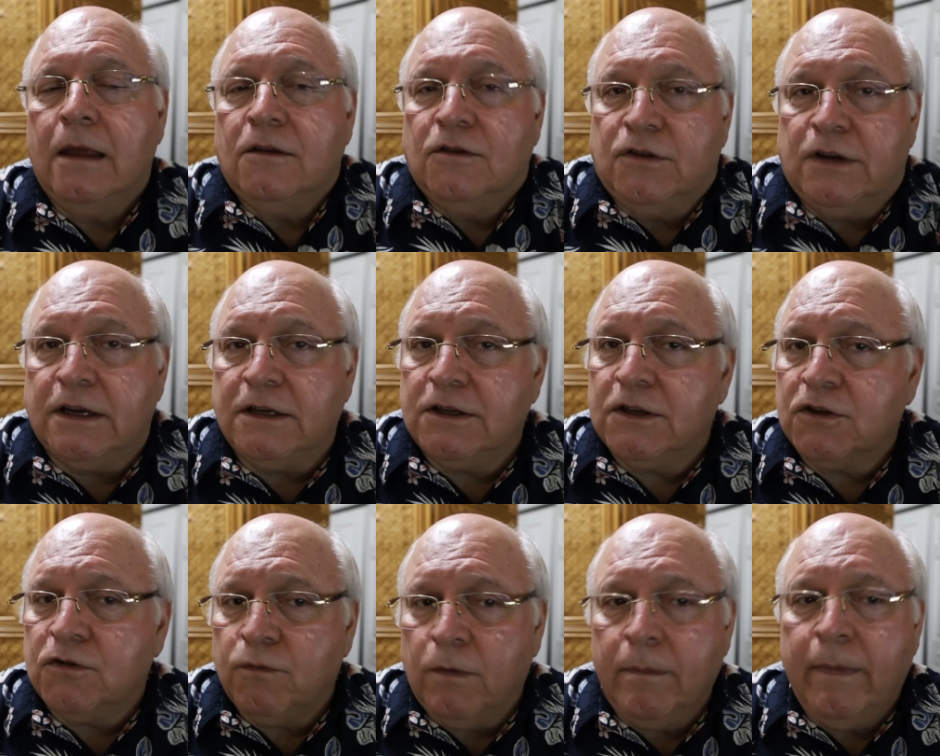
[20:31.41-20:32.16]

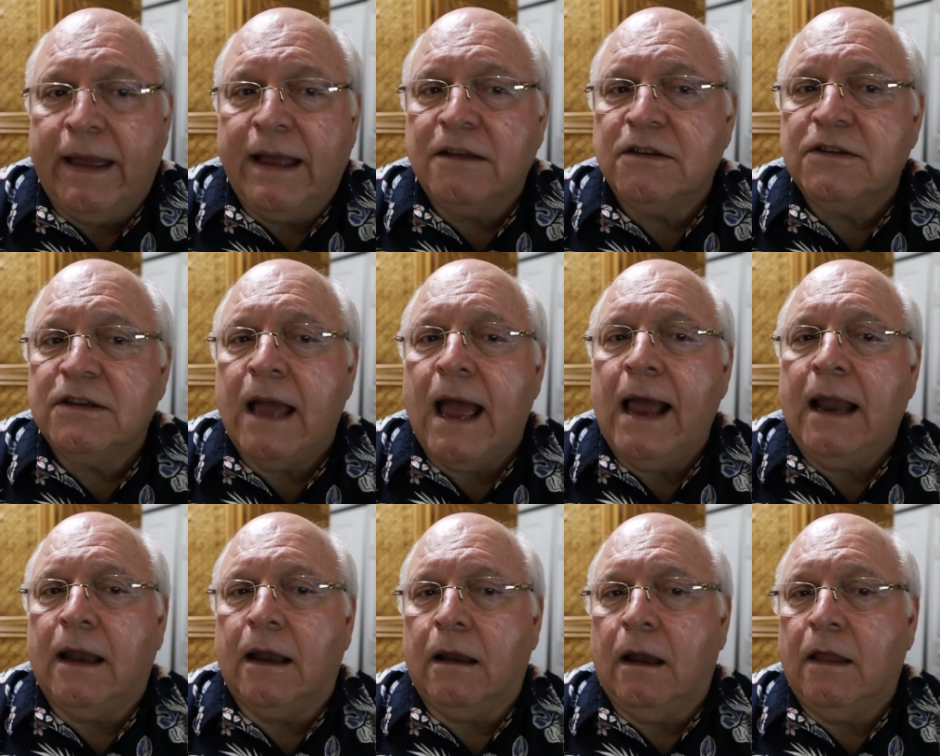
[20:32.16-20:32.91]
Jesus remained
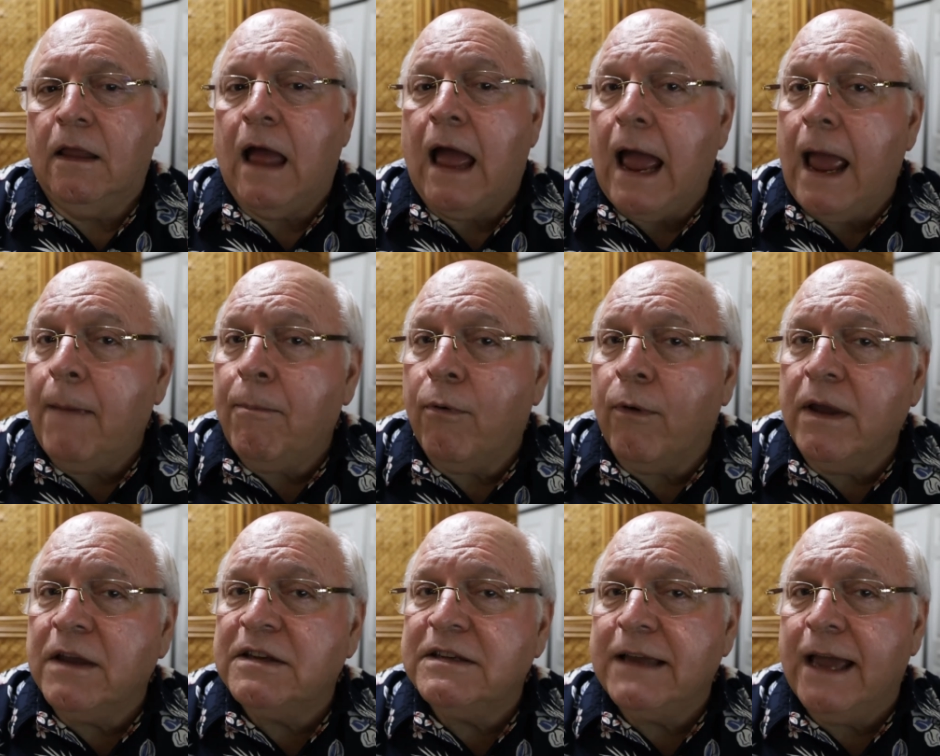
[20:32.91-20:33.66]
silent, and the high
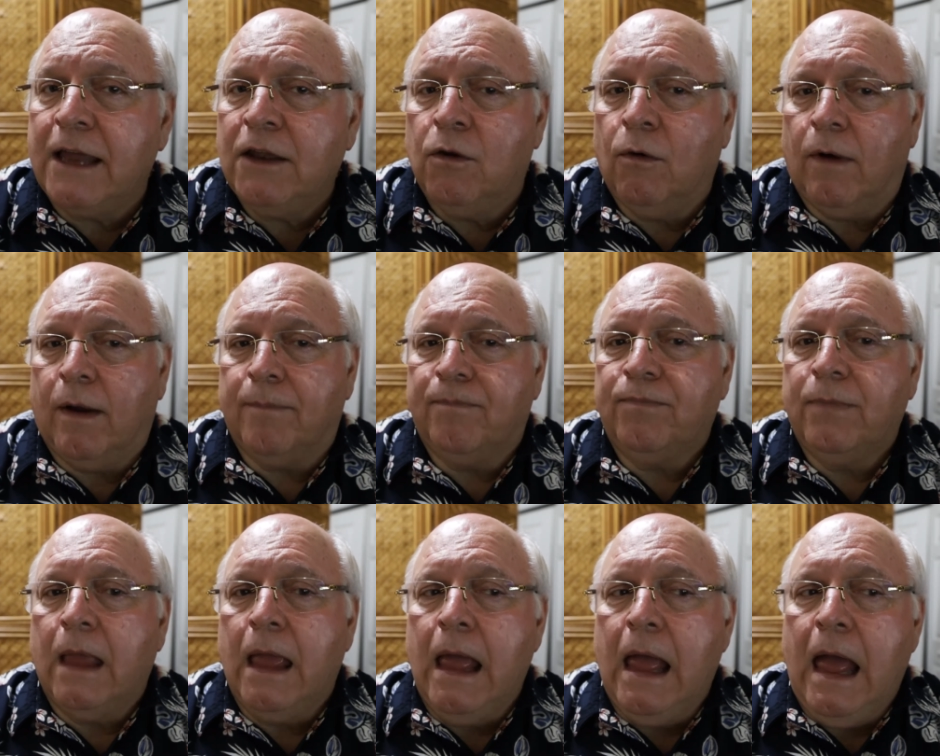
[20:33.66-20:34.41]
priest said to him,
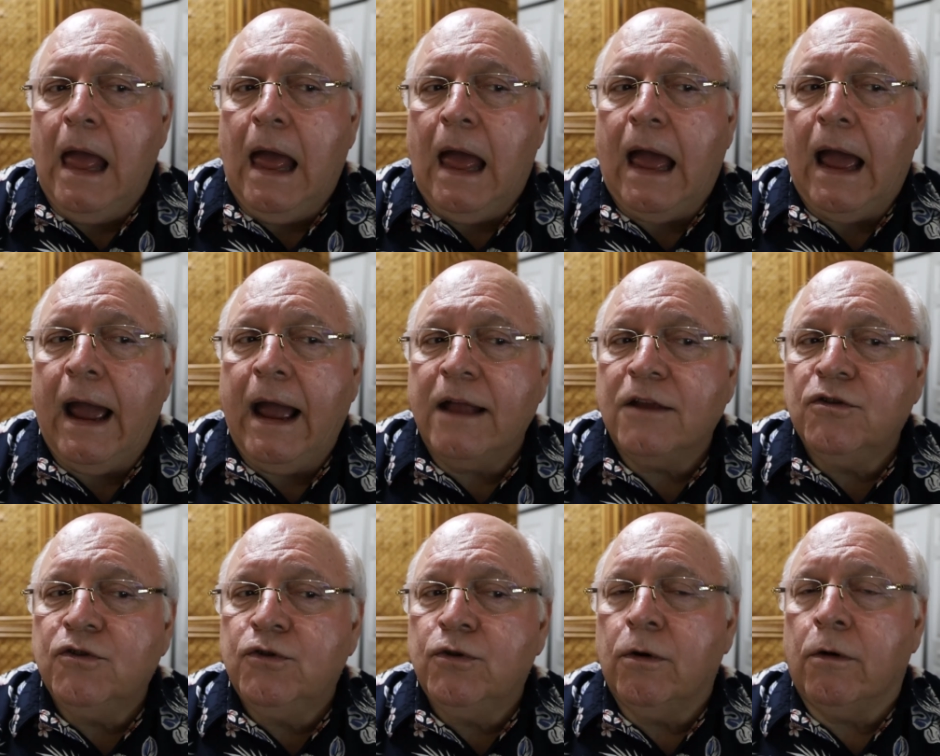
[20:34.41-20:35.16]
I
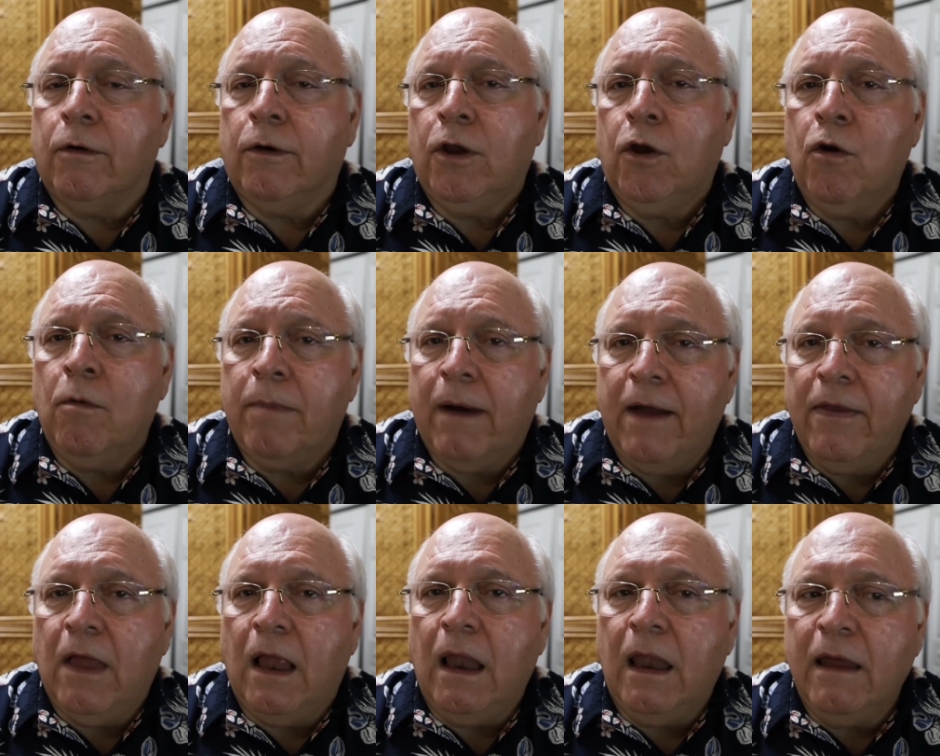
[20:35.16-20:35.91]
adjure you
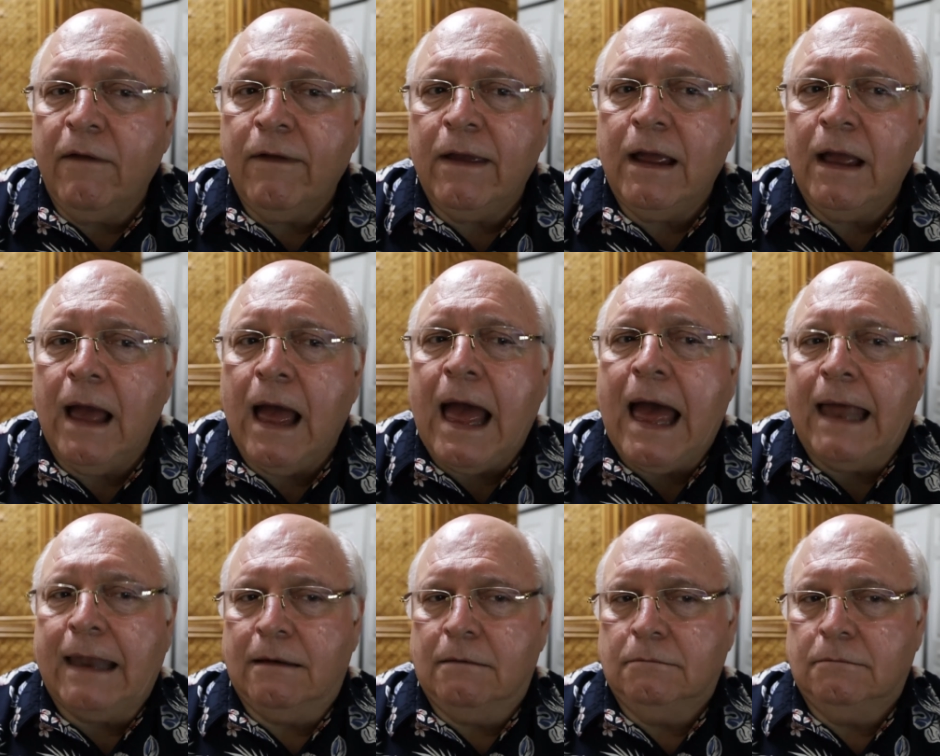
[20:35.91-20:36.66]
by the living God,